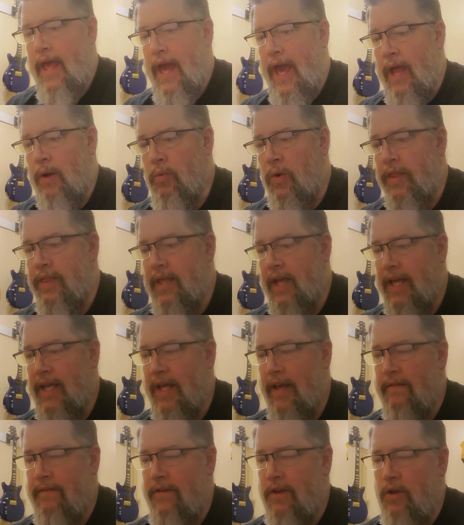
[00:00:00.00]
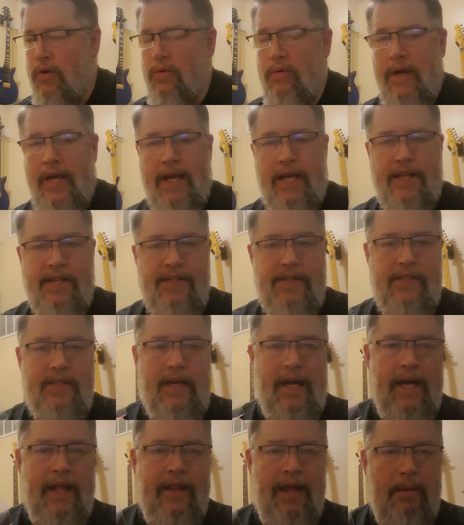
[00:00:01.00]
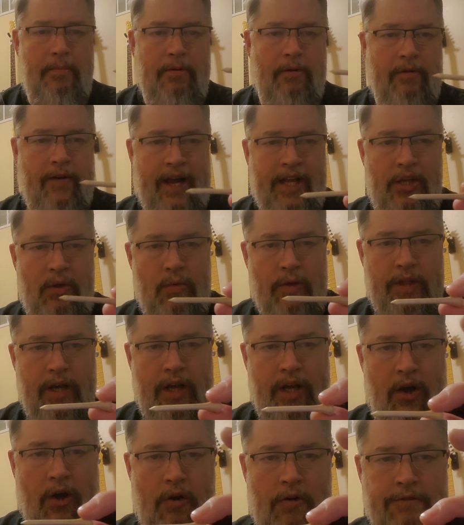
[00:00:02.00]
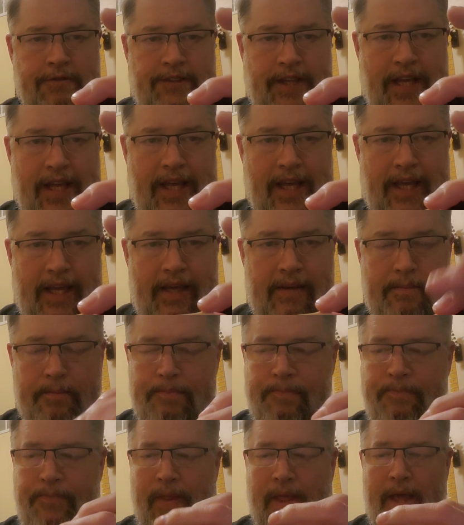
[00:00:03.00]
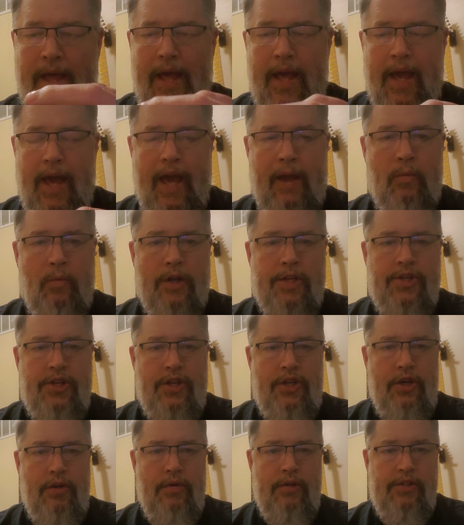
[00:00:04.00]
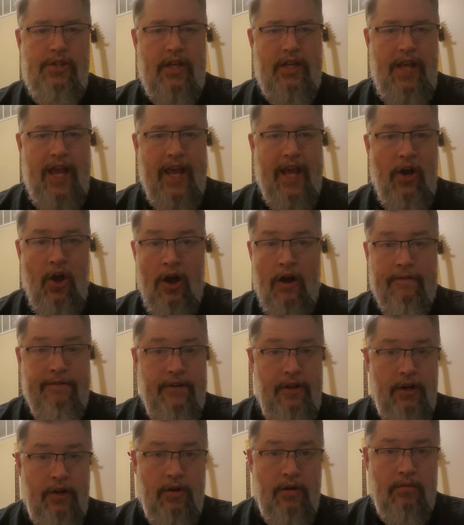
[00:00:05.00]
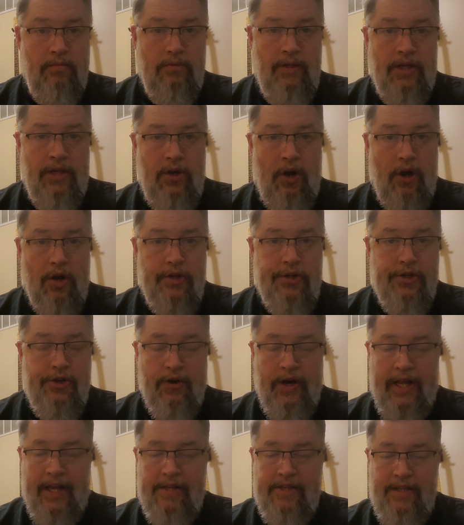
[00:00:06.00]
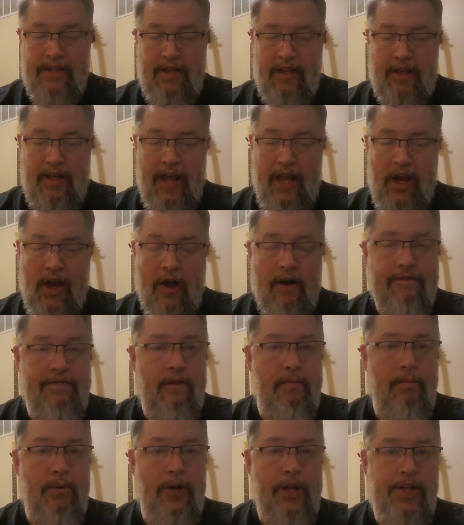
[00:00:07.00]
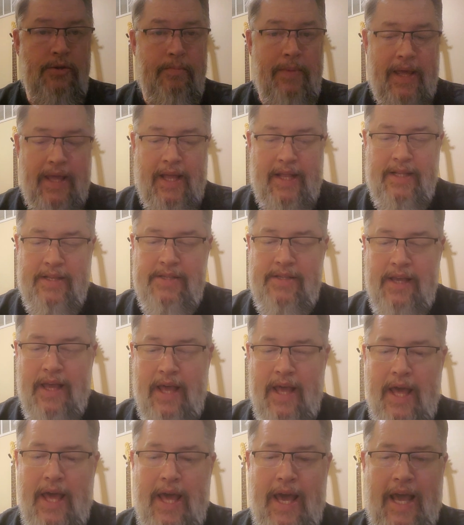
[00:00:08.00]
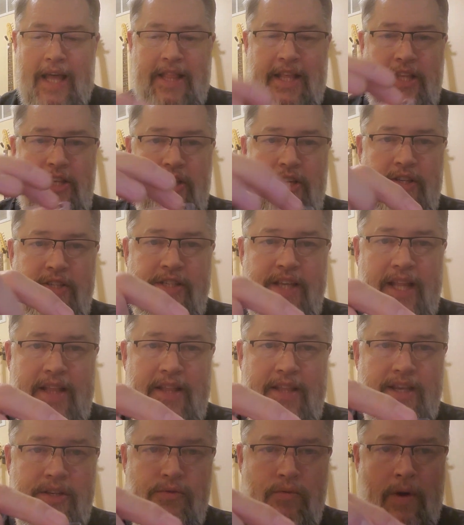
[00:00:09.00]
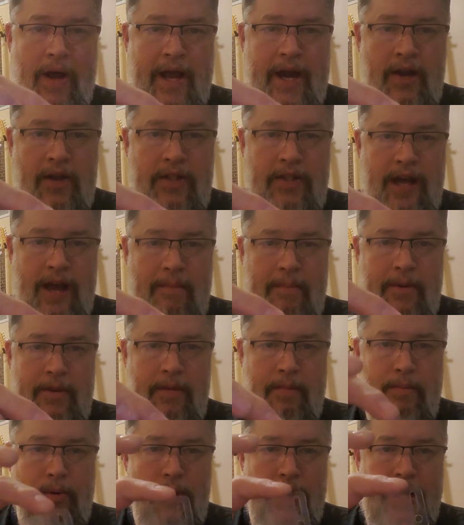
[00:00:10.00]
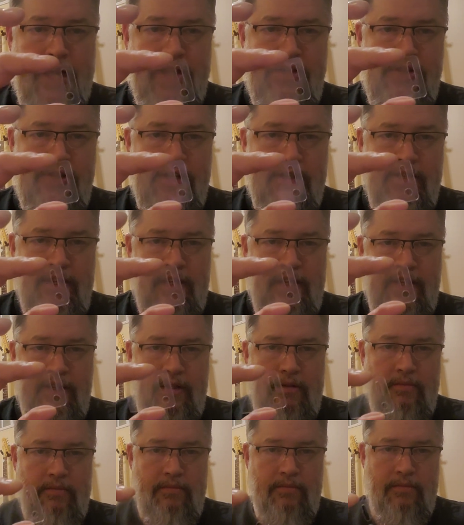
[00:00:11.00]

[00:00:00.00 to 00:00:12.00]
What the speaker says: And what they give you is they provide you with a golf tee. And what you do is you take off your guitar strings and you take off the bridge pins, and then you set this right on top of the bridge, this little